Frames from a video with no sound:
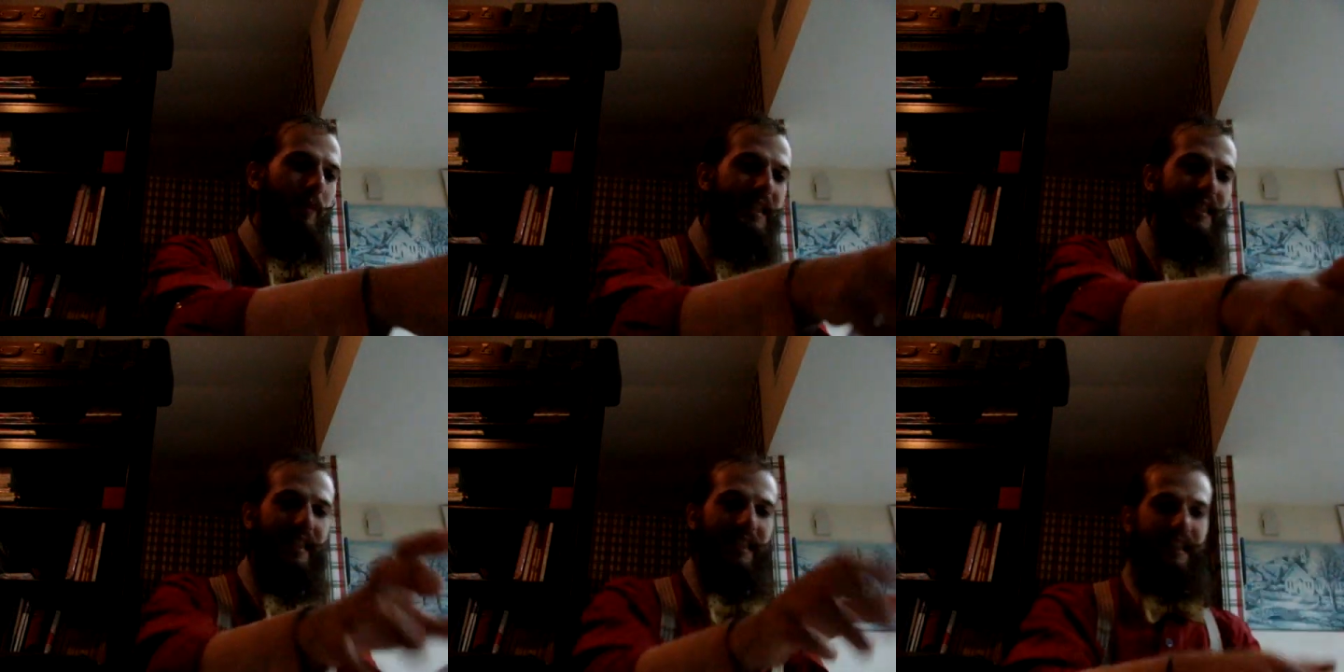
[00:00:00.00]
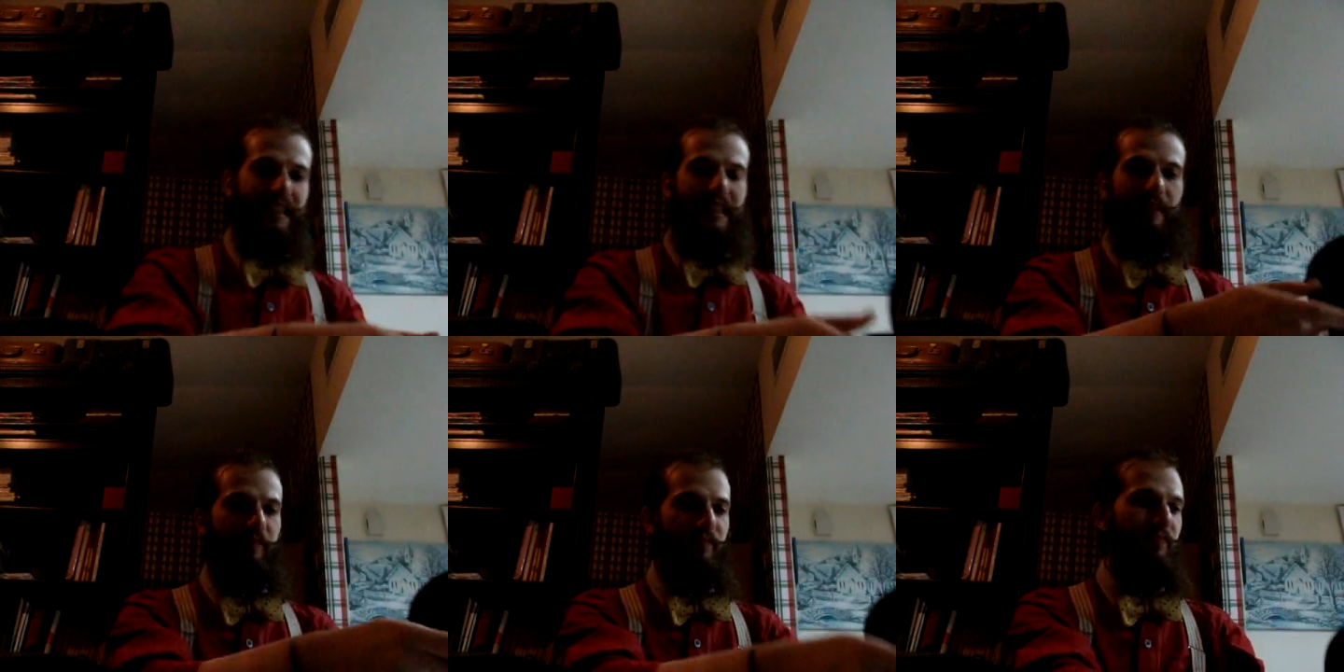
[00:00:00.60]
basically,
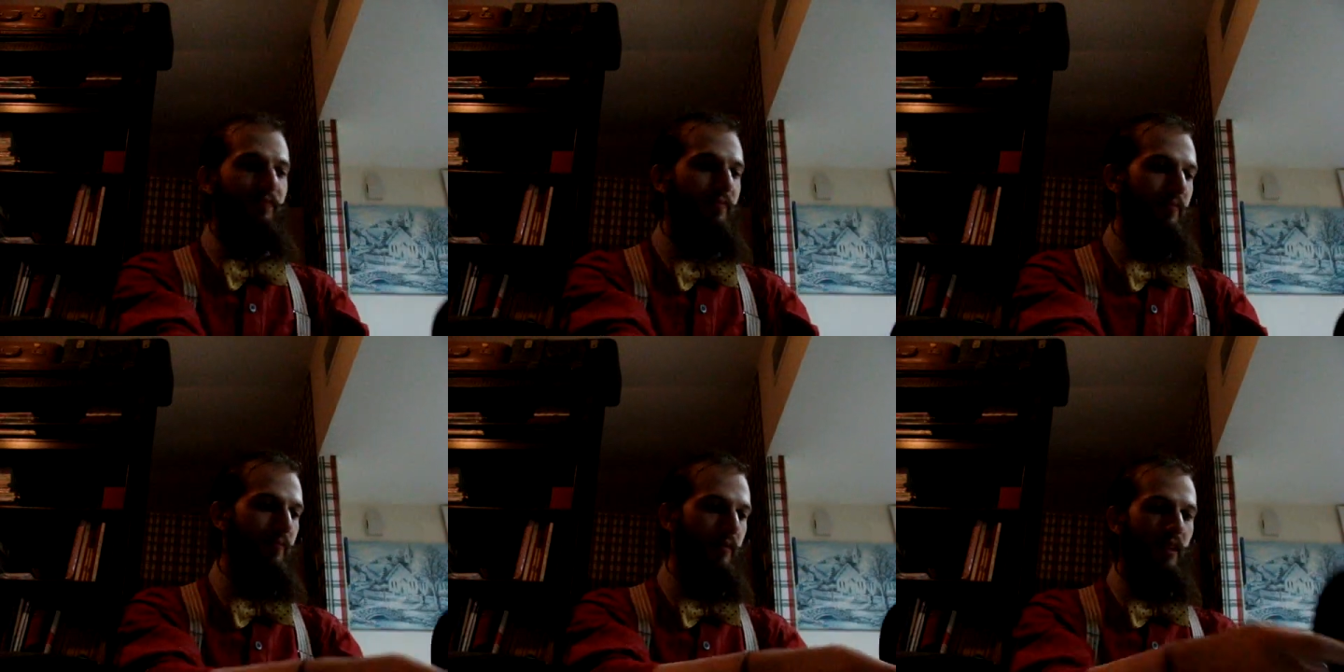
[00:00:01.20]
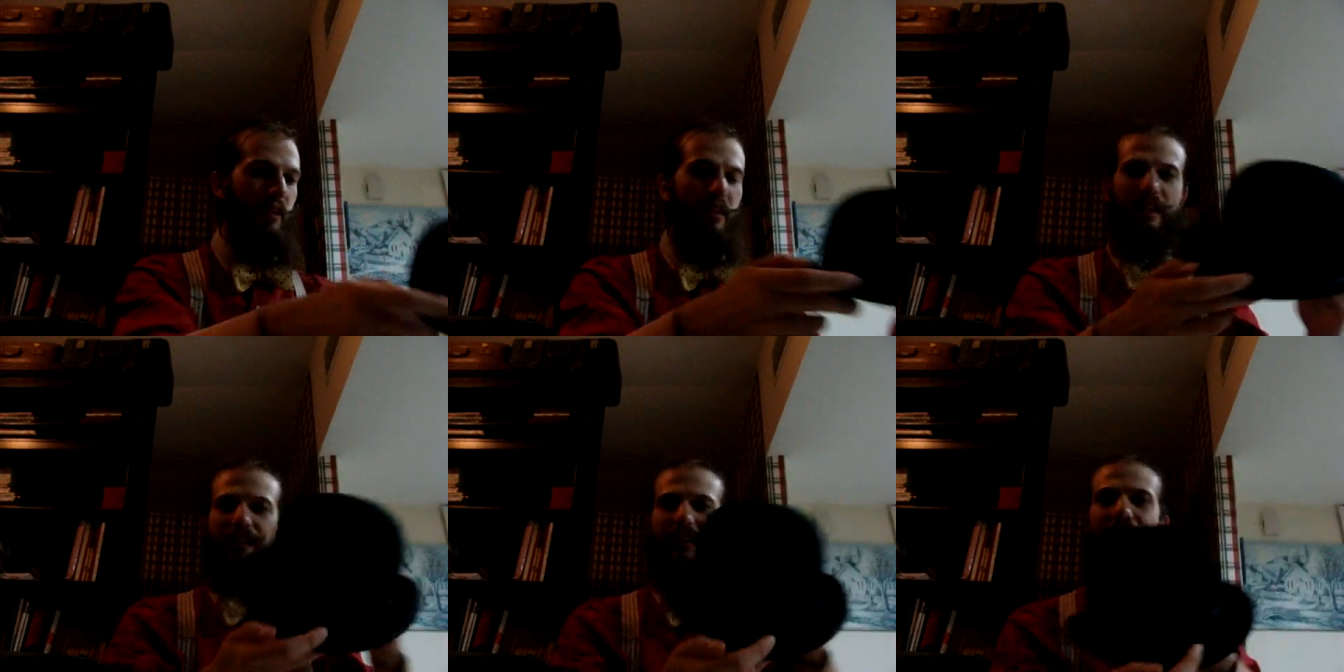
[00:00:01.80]

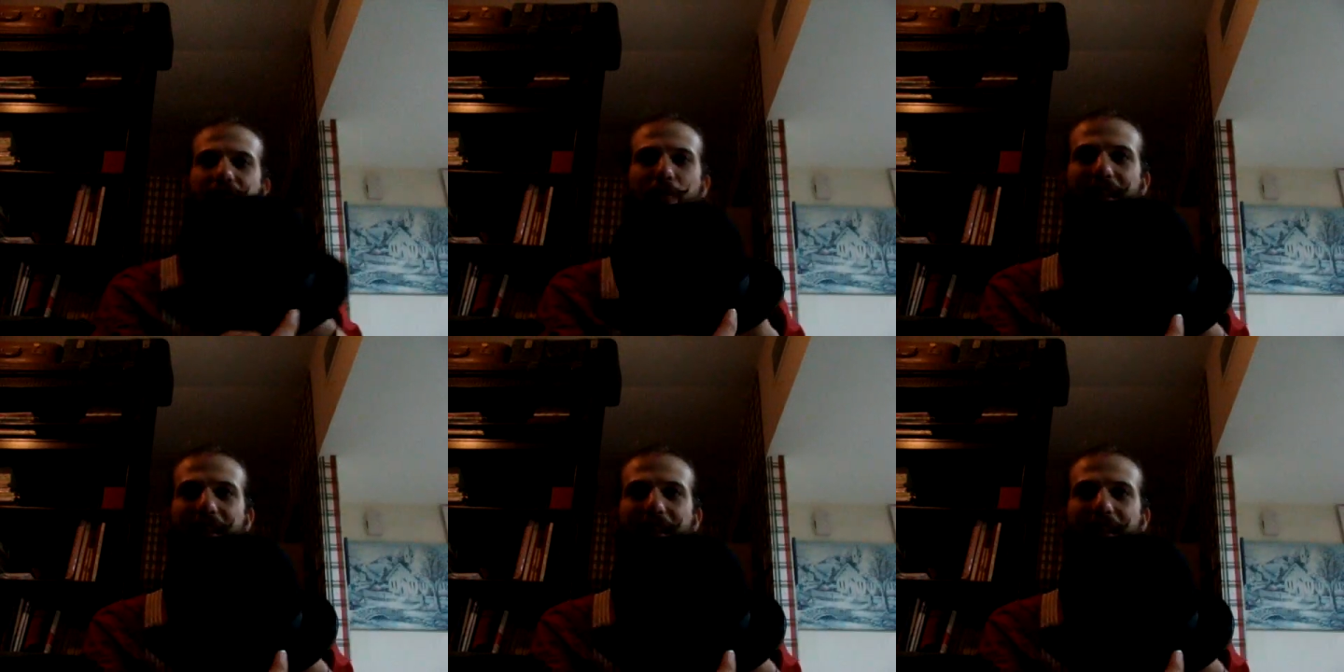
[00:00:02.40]
this is from